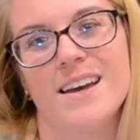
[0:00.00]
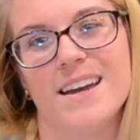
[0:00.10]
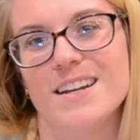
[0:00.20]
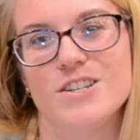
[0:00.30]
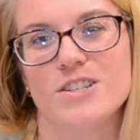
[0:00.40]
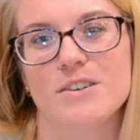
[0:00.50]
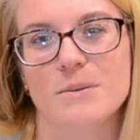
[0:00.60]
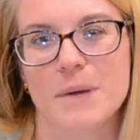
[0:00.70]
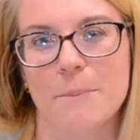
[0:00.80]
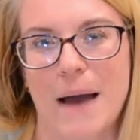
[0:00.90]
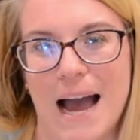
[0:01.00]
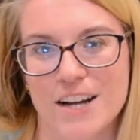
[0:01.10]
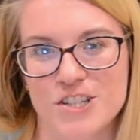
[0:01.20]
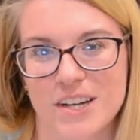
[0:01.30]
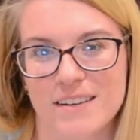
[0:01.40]
and he showed him
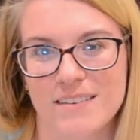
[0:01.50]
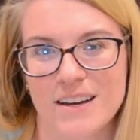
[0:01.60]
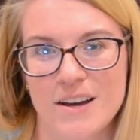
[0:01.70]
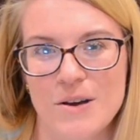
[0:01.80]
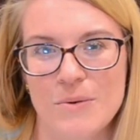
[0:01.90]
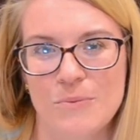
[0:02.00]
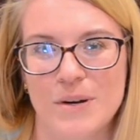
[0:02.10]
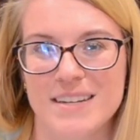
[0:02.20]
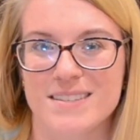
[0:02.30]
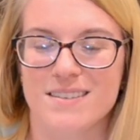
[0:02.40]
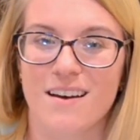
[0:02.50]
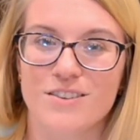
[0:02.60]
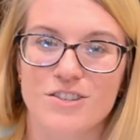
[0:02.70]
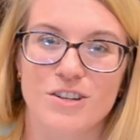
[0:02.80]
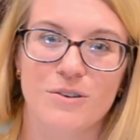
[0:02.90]
compassion when his son
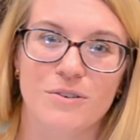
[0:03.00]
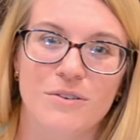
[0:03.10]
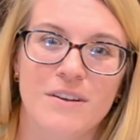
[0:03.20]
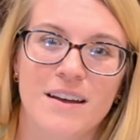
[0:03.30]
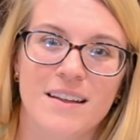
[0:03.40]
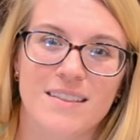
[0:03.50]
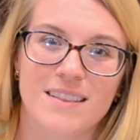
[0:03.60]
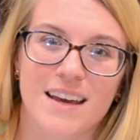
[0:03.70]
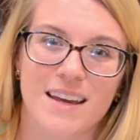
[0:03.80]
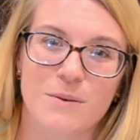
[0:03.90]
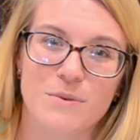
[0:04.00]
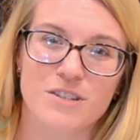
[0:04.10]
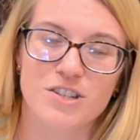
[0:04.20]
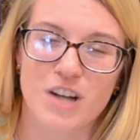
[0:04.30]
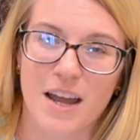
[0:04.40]
showed that he was
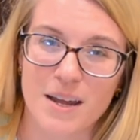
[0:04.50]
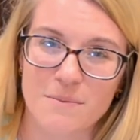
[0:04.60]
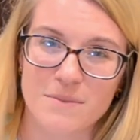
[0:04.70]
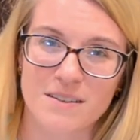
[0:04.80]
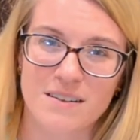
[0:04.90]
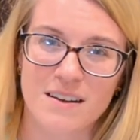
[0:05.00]
shamed